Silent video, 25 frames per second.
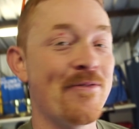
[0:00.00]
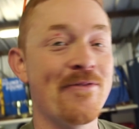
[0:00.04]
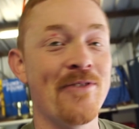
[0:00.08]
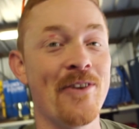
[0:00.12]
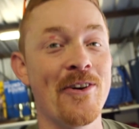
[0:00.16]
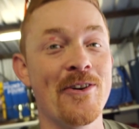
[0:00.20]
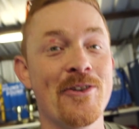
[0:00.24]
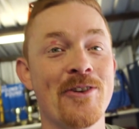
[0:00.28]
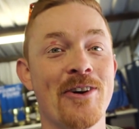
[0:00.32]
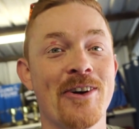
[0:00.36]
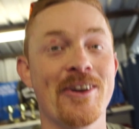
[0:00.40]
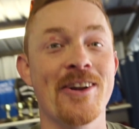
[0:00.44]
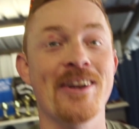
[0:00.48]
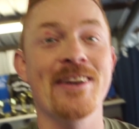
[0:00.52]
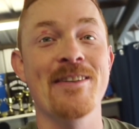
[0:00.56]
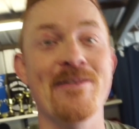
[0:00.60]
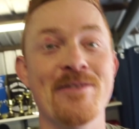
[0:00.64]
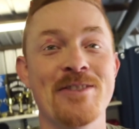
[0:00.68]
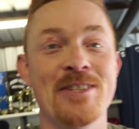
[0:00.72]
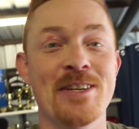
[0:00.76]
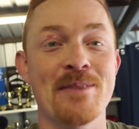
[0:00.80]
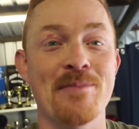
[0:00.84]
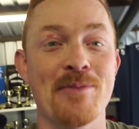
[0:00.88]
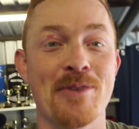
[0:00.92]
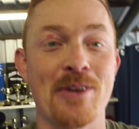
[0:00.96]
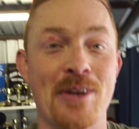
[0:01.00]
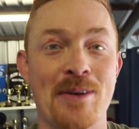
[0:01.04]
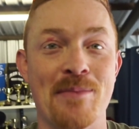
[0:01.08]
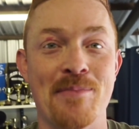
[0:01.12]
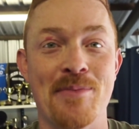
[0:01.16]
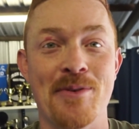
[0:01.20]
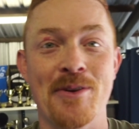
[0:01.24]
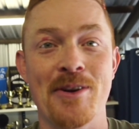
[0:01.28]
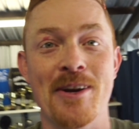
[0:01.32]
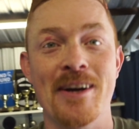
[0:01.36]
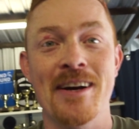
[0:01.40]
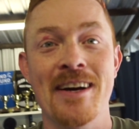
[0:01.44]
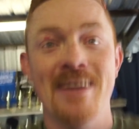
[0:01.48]
phone. I don't even jump on a
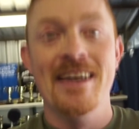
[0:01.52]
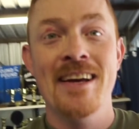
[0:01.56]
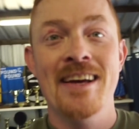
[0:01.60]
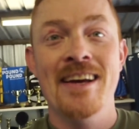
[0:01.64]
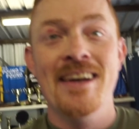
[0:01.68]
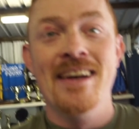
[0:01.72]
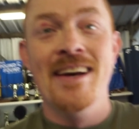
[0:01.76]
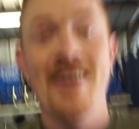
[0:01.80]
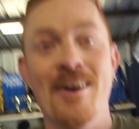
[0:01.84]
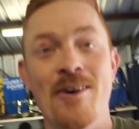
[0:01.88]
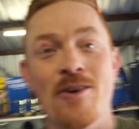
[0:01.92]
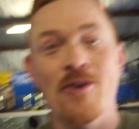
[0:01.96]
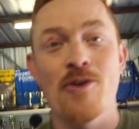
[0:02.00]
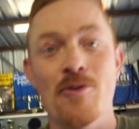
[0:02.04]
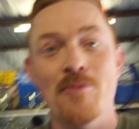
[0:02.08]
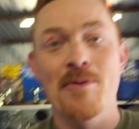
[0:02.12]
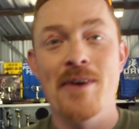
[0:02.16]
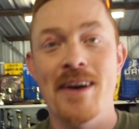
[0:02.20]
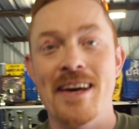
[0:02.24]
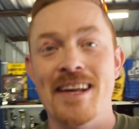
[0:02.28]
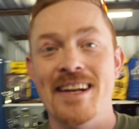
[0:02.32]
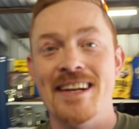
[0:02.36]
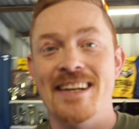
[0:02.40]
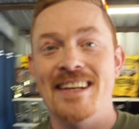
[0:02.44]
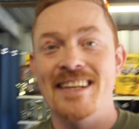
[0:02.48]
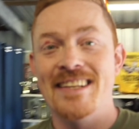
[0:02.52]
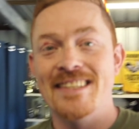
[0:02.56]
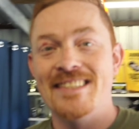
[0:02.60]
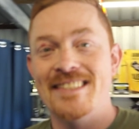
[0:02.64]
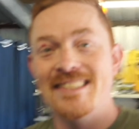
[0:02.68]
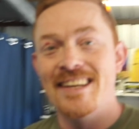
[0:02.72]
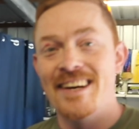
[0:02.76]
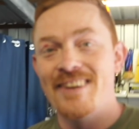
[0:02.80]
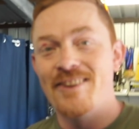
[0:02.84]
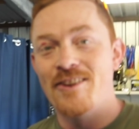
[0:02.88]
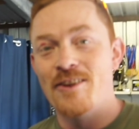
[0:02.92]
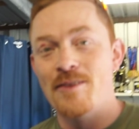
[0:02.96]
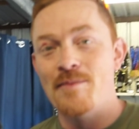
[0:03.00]
computer. All my editing is
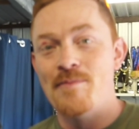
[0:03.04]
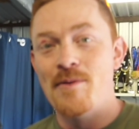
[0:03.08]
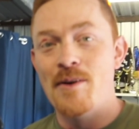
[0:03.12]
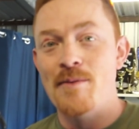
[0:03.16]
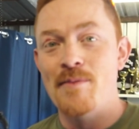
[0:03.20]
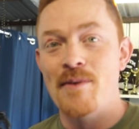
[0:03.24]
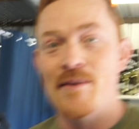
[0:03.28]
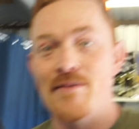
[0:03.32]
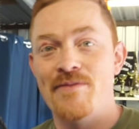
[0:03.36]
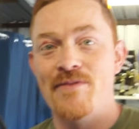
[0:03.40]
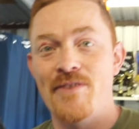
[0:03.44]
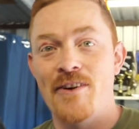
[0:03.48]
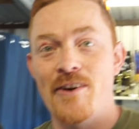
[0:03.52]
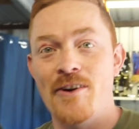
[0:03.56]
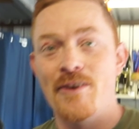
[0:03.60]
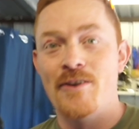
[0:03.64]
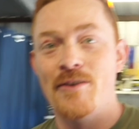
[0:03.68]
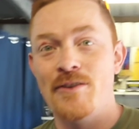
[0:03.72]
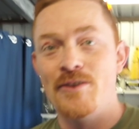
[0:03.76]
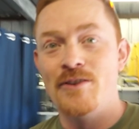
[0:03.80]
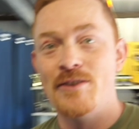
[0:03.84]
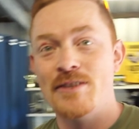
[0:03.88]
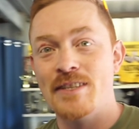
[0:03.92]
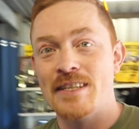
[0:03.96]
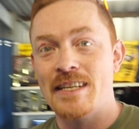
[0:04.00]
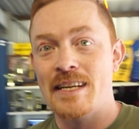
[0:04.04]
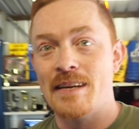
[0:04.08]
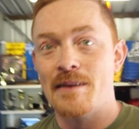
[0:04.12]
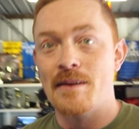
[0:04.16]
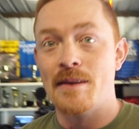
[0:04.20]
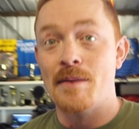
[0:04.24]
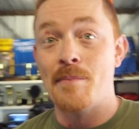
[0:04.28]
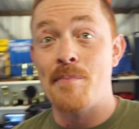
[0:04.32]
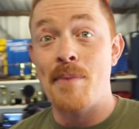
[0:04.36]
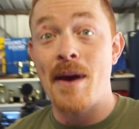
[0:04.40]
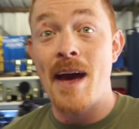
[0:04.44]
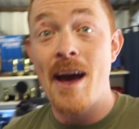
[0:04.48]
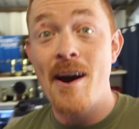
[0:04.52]
done on a mobile phone using
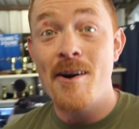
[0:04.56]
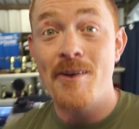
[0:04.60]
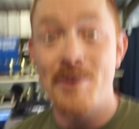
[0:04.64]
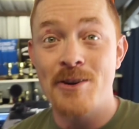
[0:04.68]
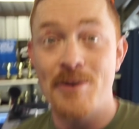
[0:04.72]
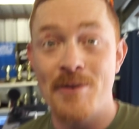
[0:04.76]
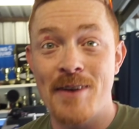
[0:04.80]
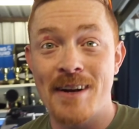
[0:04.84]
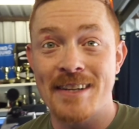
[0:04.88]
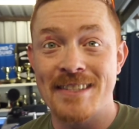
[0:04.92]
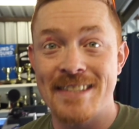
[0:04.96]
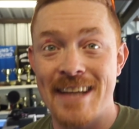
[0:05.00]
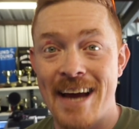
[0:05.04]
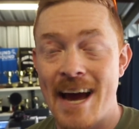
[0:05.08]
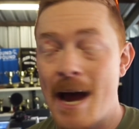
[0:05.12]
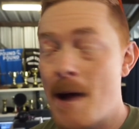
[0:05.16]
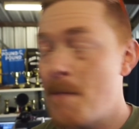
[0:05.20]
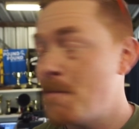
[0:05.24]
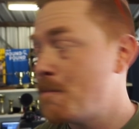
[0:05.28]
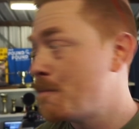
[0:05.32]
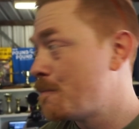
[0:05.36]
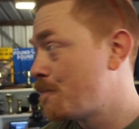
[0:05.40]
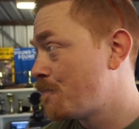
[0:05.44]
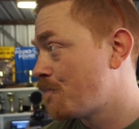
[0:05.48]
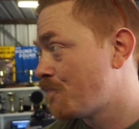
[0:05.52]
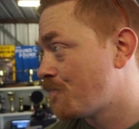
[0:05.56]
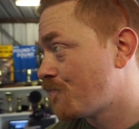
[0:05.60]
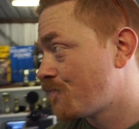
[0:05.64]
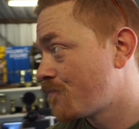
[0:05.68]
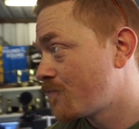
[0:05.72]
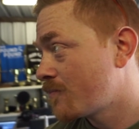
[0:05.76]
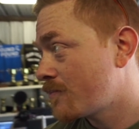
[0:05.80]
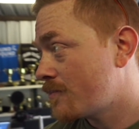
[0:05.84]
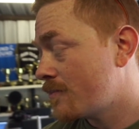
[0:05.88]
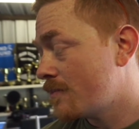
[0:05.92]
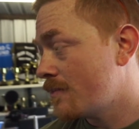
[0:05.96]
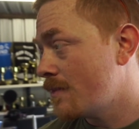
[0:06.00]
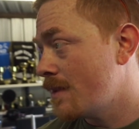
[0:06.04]
the Power Director app.
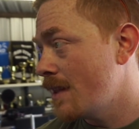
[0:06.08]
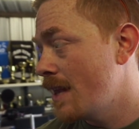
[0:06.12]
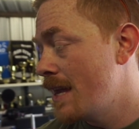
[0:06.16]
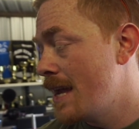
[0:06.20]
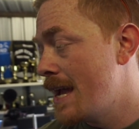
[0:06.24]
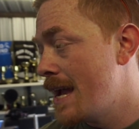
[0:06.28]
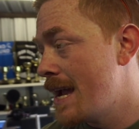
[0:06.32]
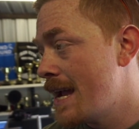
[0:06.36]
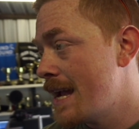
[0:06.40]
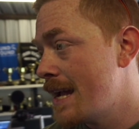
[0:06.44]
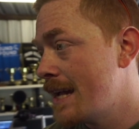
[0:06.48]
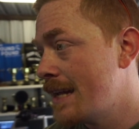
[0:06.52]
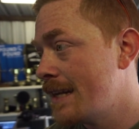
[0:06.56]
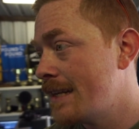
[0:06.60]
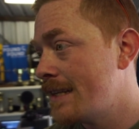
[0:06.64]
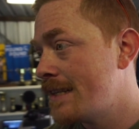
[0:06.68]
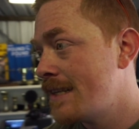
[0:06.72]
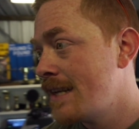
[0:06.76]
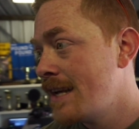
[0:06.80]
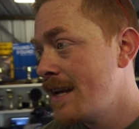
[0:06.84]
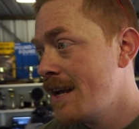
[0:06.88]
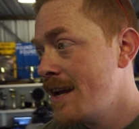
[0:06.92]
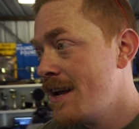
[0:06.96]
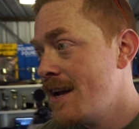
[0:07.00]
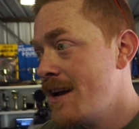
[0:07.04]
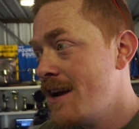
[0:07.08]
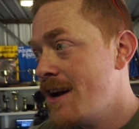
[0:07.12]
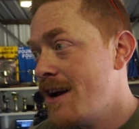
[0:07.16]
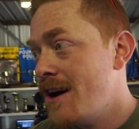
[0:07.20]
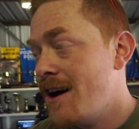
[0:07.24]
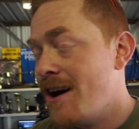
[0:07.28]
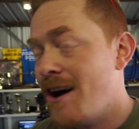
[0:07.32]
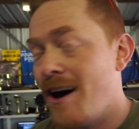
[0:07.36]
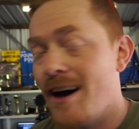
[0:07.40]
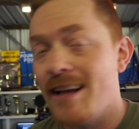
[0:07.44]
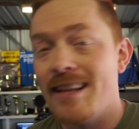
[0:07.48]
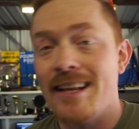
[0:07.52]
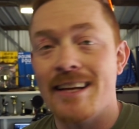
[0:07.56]
And
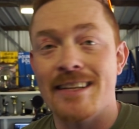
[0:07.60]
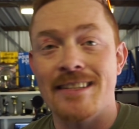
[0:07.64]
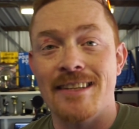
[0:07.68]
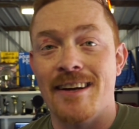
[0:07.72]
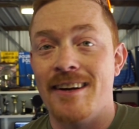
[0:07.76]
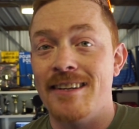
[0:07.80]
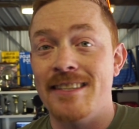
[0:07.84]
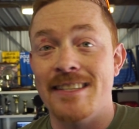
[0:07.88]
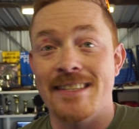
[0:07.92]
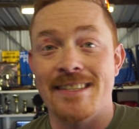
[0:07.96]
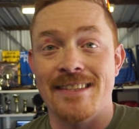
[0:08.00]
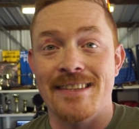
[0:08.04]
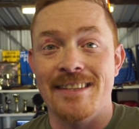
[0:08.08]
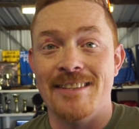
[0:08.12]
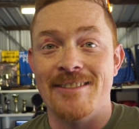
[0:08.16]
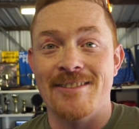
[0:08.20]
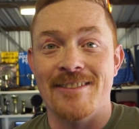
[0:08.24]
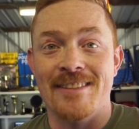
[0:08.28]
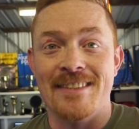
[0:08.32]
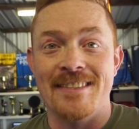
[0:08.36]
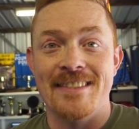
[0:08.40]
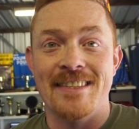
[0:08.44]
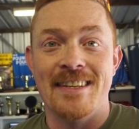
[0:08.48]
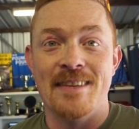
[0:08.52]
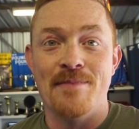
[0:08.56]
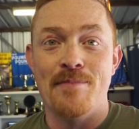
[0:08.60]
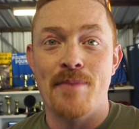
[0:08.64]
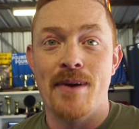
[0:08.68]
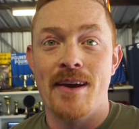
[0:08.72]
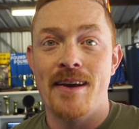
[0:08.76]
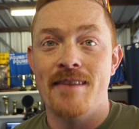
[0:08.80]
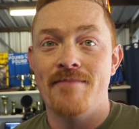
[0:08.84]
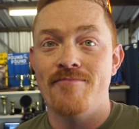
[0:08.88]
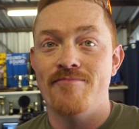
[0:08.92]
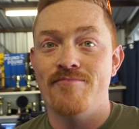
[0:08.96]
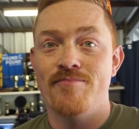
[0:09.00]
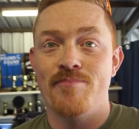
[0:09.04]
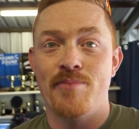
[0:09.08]
I just literally sit in
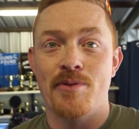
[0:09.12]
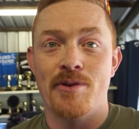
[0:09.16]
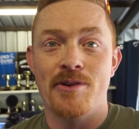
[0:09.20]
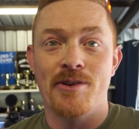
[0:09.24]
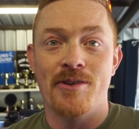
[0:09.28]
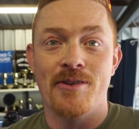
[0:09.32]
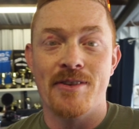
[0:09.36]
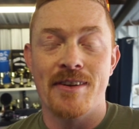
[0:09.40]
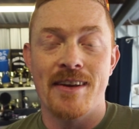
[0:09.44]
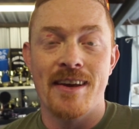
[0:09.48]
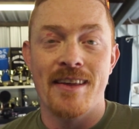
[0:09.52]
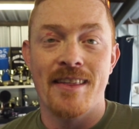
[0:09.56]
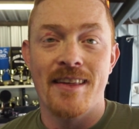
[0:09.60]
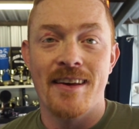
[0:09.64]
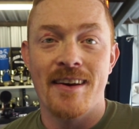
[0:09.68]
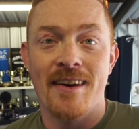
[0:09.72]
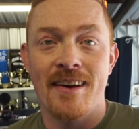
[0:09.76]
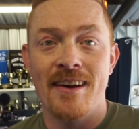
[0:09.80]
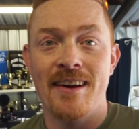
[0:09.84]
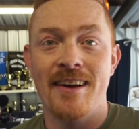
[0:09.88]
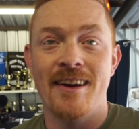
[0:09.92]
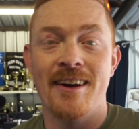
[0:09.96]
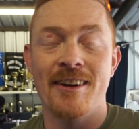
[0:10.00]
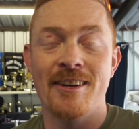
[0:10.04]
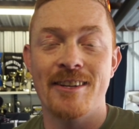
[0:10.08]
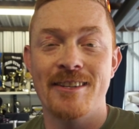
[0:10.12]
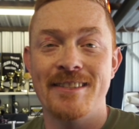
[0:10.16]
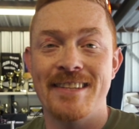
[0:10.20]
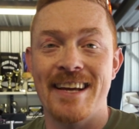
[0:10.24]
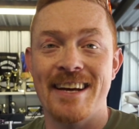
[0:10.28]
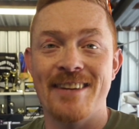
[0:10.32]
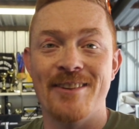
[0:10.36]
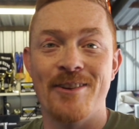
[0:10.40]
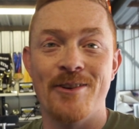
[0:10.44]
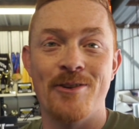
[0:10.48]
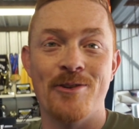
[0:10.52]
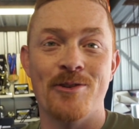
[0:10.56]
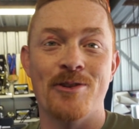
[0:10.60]
bed, put it all together,
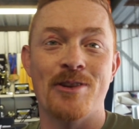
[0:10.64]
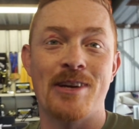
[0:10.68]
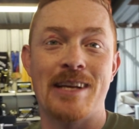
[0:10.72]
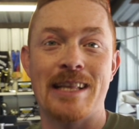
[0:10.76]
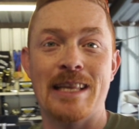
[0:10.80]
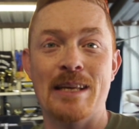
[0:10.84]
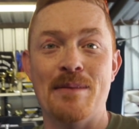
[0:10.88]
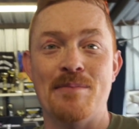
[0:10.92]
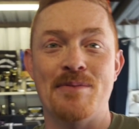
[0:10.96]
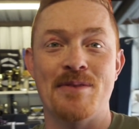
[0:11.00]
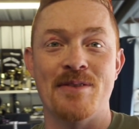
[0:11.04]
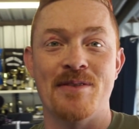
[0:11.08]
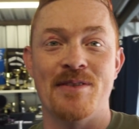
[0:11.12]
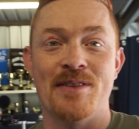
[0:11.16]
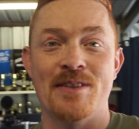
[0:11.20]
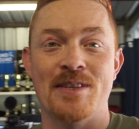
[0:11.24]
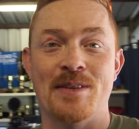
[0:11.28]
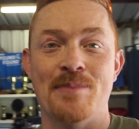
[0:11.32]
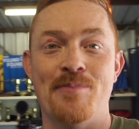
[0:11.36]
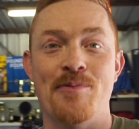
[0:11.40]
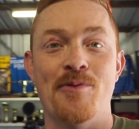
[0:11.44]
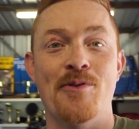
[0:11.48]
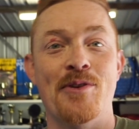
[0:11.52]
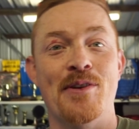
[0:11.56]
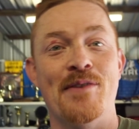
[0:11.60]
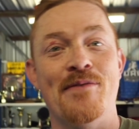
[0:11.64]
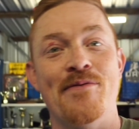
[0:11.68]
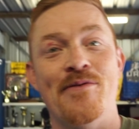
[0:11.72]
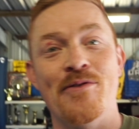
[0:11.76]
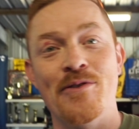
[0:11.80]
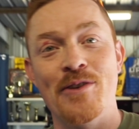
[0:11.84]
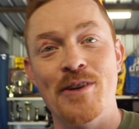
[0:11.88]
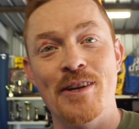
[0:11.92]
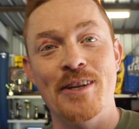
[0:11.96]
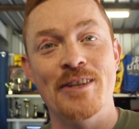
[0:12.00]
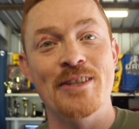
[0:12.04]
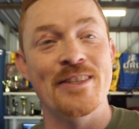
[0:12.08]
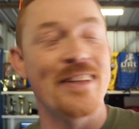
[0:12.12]
download all the clips of the supporting
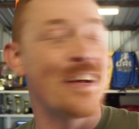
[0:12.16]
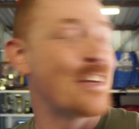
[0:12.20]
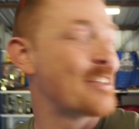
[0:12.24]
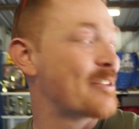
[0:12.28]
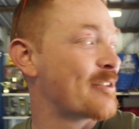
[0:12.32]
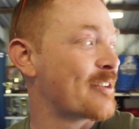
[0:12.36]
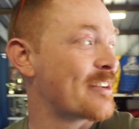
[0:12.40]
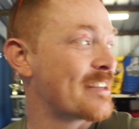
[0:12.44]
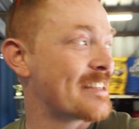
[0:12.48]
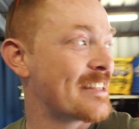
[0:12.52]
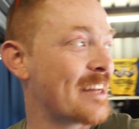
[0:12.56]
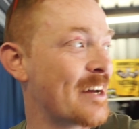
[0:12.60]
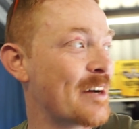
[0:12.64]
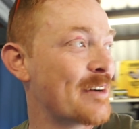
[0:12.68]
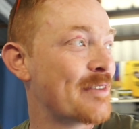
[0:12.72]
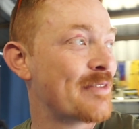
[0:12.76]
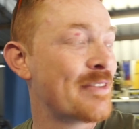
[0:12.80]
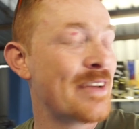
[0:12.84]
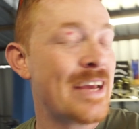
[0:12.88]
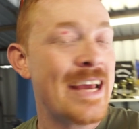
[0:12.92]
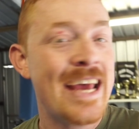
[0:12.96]
footage and that sort of stuff,